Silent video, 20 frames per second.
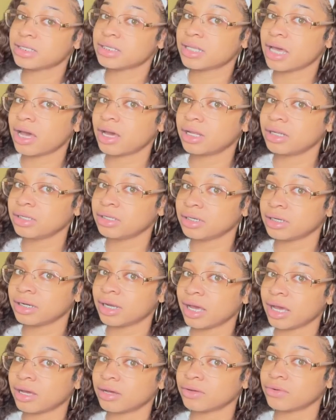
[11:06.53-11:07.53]
is how it look
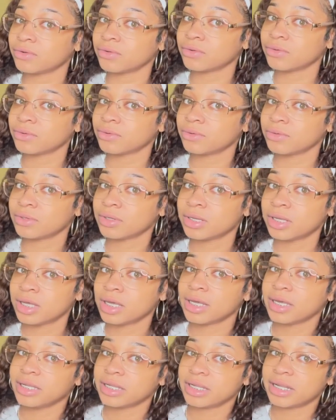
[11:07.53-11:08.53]
now.
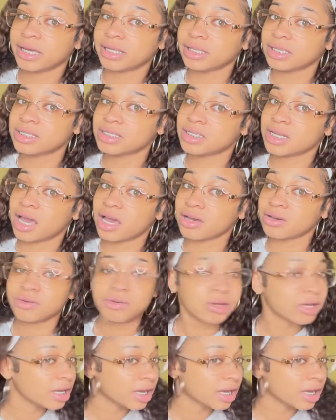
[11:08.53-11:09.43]
It look like this now.